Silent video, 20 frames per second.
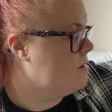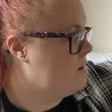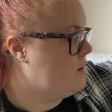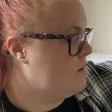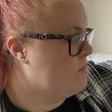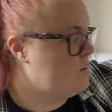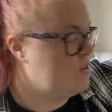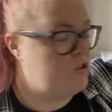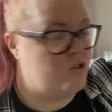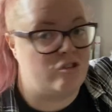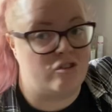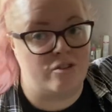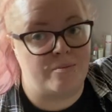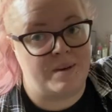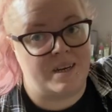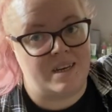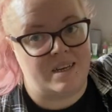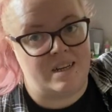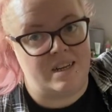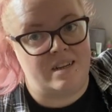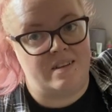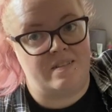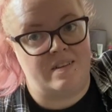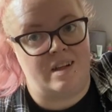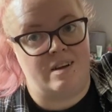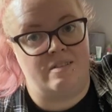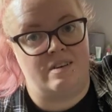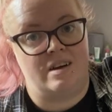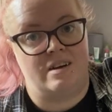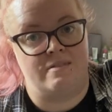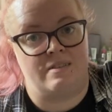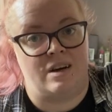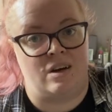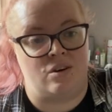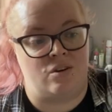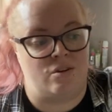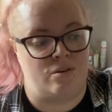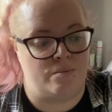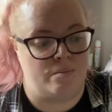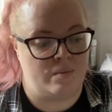I'm literally just picking anything out at
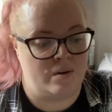random.